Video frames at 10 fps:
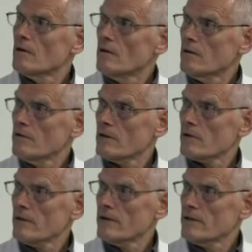uh, we
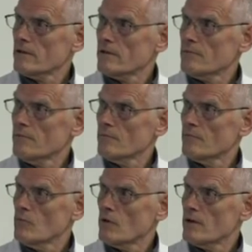are right here,
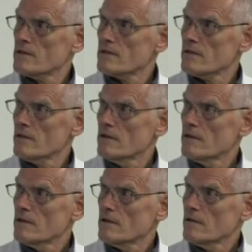more or less
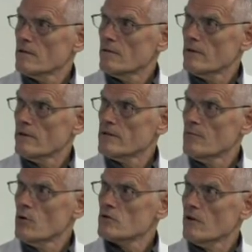where you see
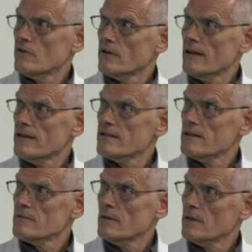most of the
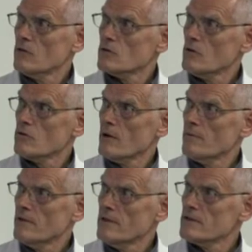cases, but it goes all the way
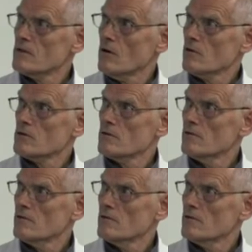up the East Coast.